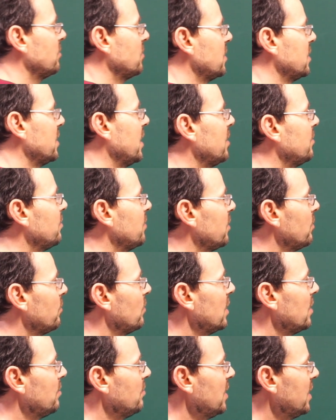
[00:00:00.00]
statement
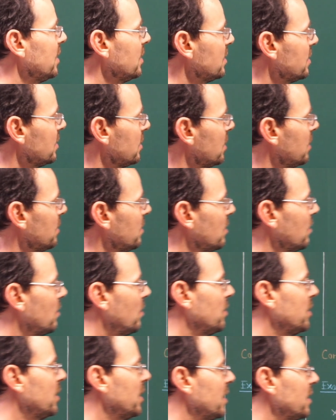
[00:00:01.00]
really means in the
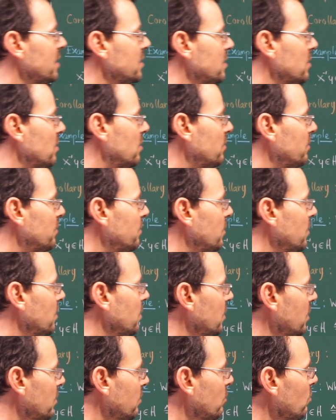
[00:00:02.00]
context of
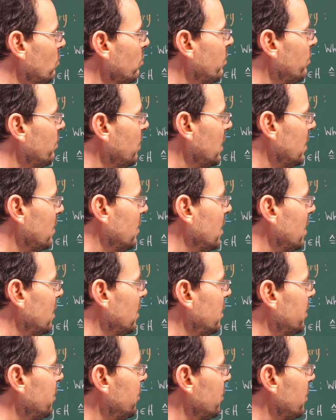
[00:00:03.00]
the group being the
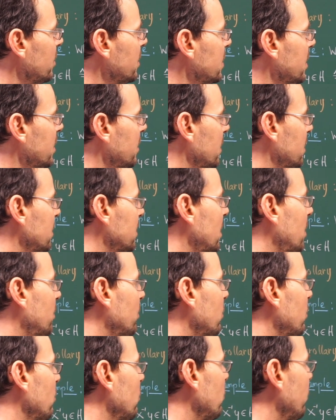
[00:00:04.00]
integers and the
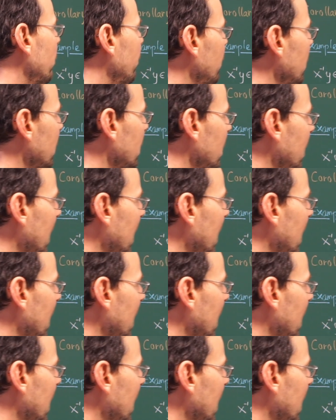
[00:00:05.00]
subgroup being